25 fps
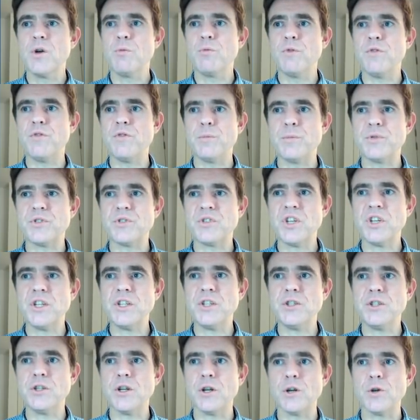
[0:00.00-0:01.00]
with a
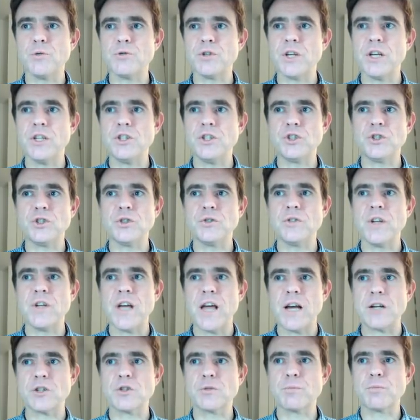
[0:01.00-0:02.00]
particular location
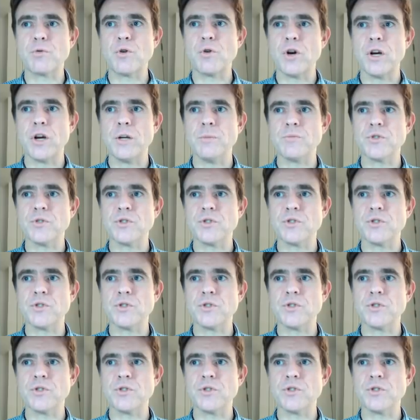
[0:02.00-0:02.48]
x prime.